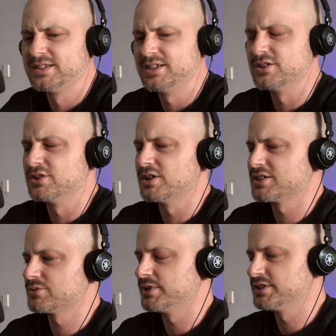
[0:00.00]
needed a
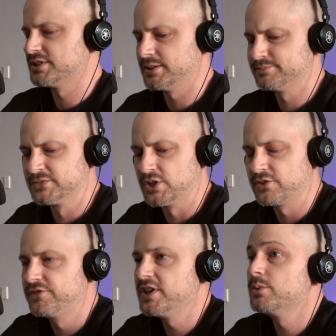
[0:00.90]
nice reset. The
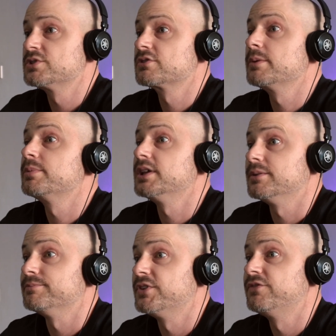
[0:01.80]
fear was creeping
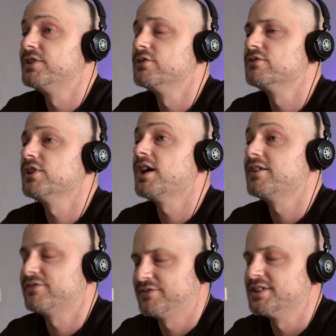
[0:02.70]
in. The fear of
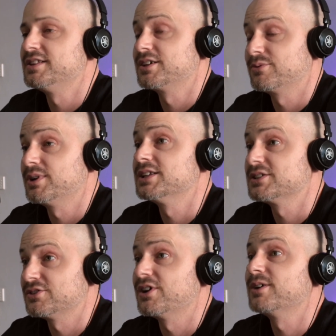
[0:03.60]
life, I think around that
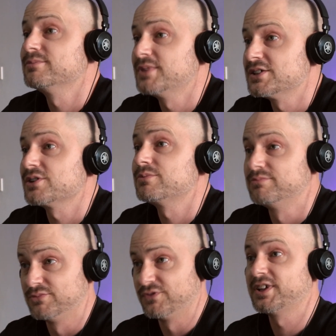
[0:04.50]
time, as I
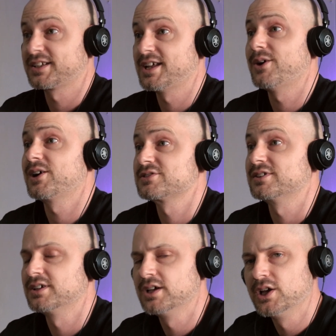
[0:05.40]
reflect now
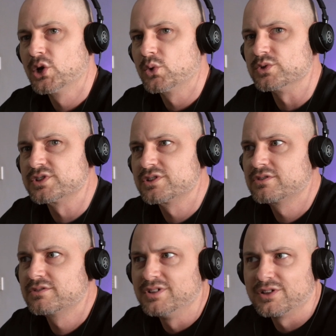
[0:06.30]
actually, was
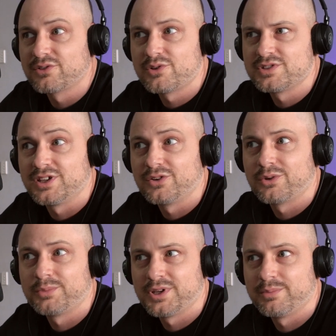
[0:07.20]
encroaching in
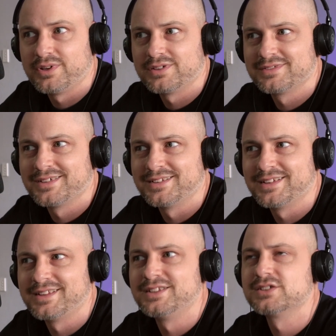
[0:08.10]
on me a bit.
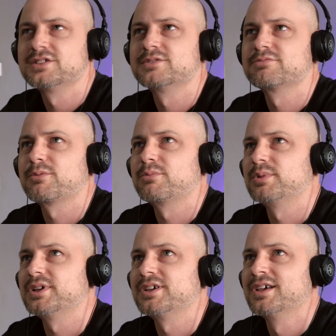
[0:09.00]
And this is
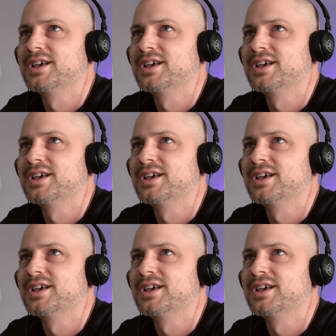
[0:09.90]
probably